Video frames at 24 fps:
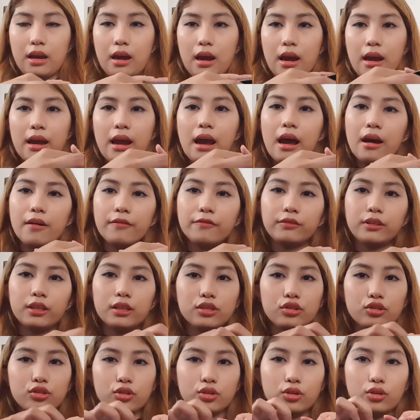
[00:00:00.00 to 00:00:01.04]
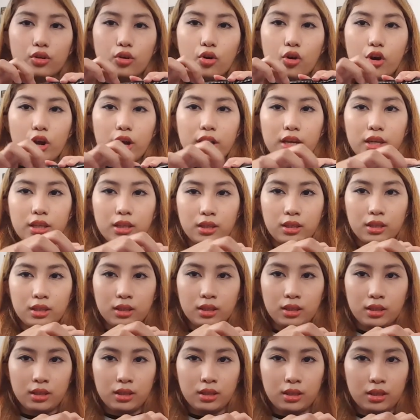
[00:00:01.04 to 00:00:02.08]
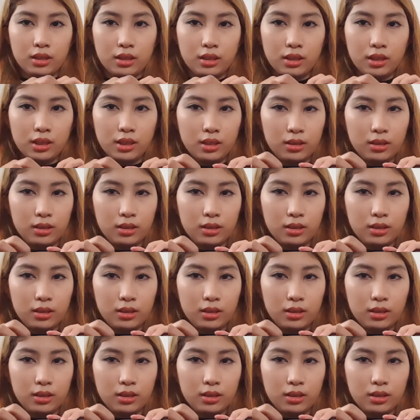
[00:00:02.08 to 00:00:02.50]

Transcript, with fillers: I have this coin